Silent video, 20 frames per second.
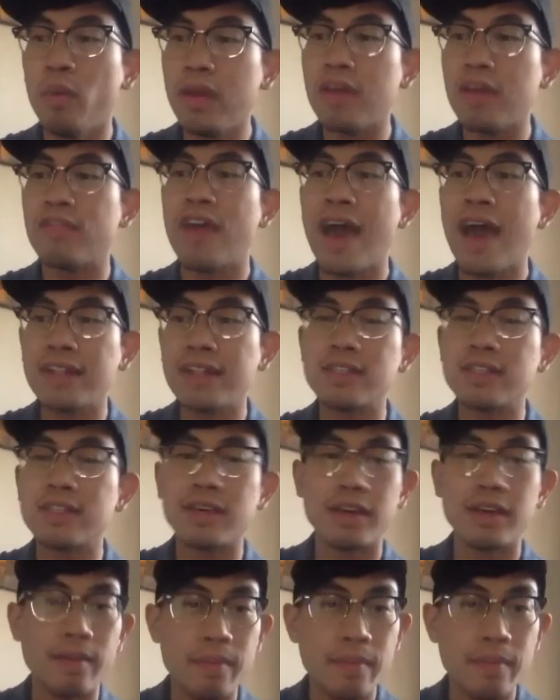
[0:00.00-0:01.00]
had
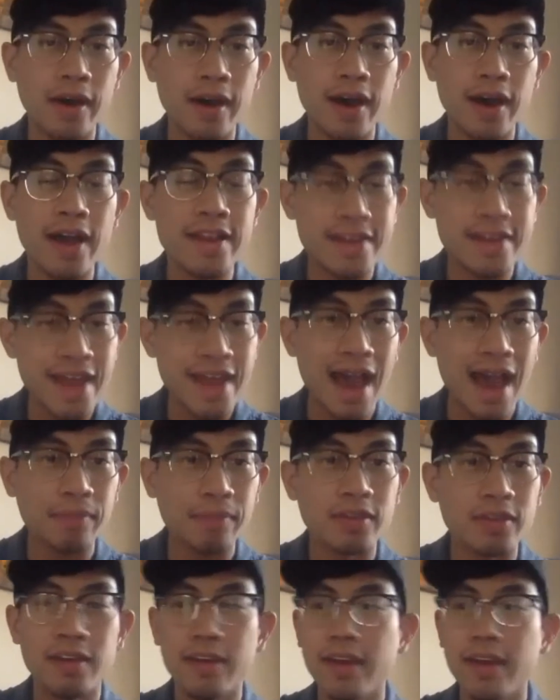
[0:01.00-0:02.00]
to
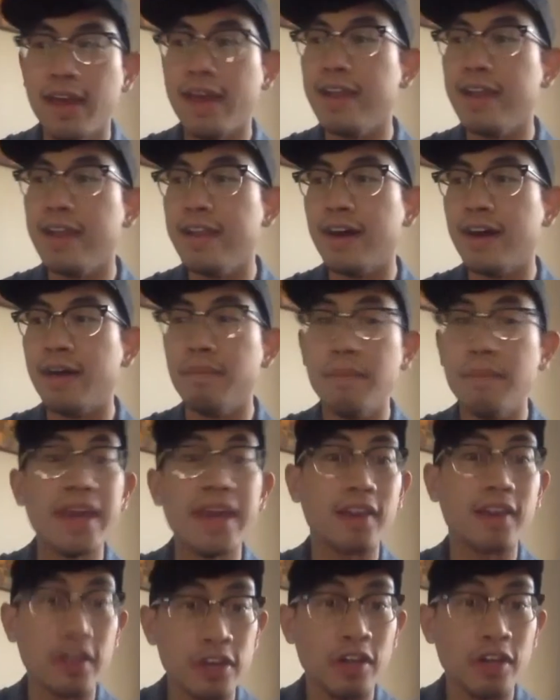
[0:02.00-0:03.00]
adapt and
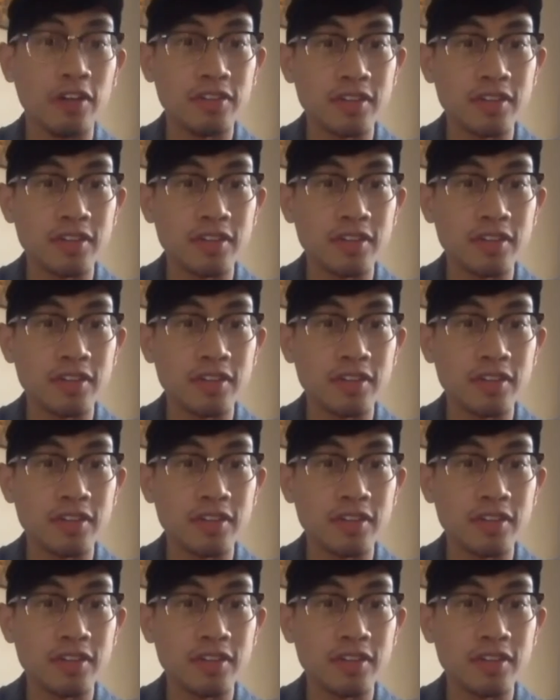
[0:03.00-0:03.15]
make adult